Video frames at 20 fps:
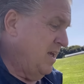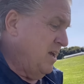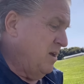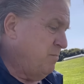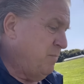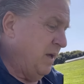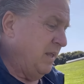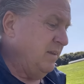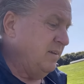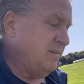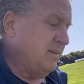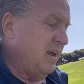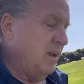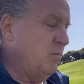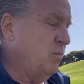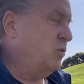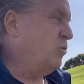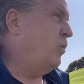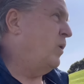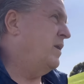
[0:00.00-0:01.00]
Peloton
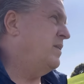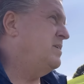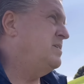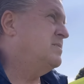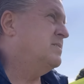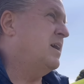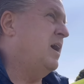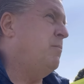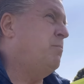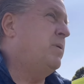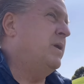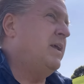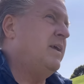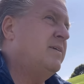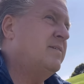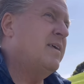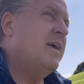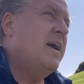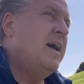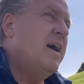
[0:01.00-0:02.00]
was one of these
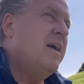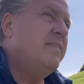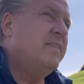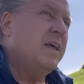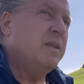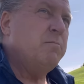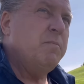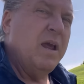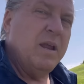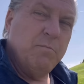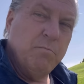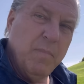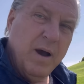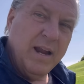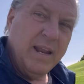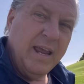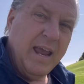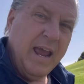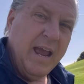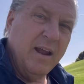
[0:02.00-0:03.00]
companies that made
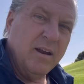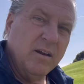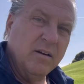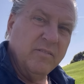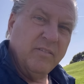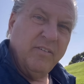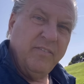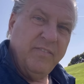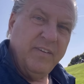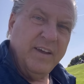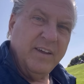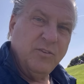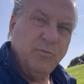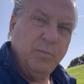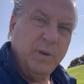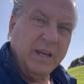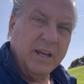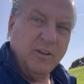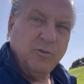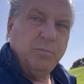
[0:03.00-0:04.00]
money hand over fist
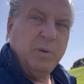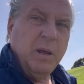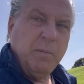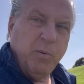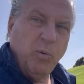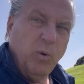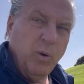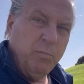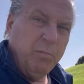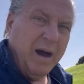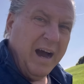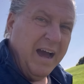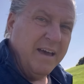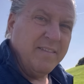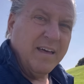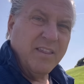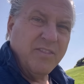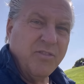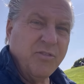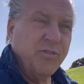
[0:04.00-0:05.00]
because people would buy
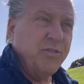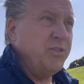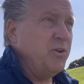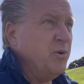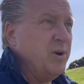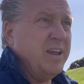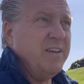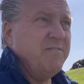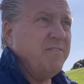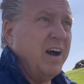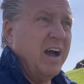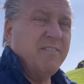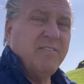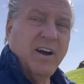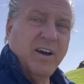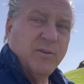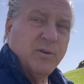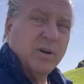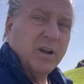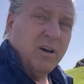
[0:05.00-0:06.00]
that
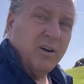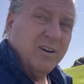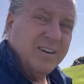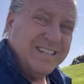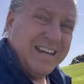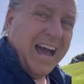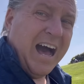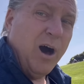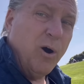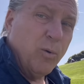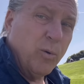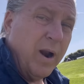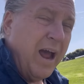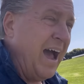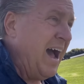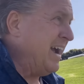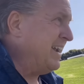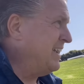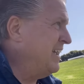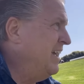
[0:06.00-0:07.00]
$3,500 towel
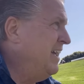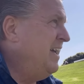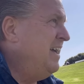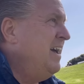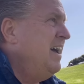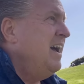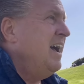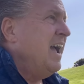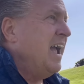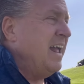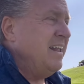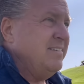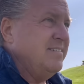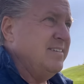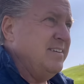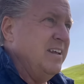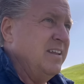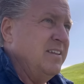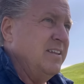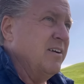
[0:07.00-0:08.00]
rack and
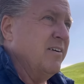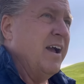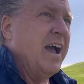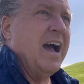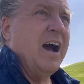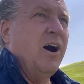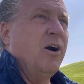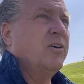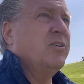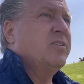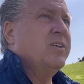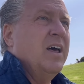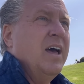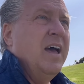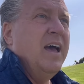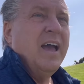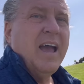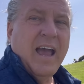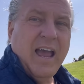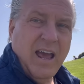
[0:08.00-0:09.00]
sit in their house
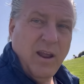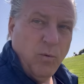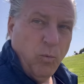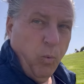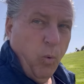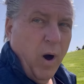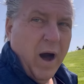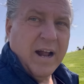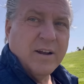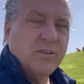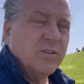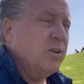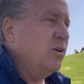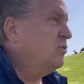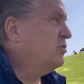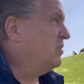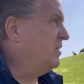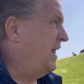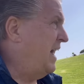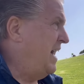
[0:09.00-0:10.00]
and watch those
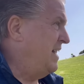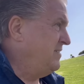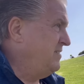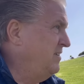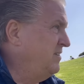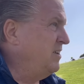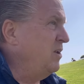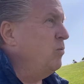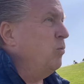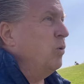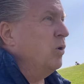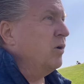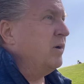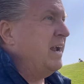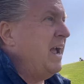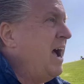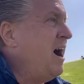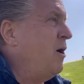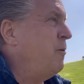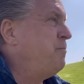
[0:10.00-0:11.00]
classes and work
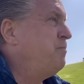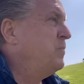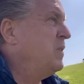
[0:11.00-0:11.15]
out.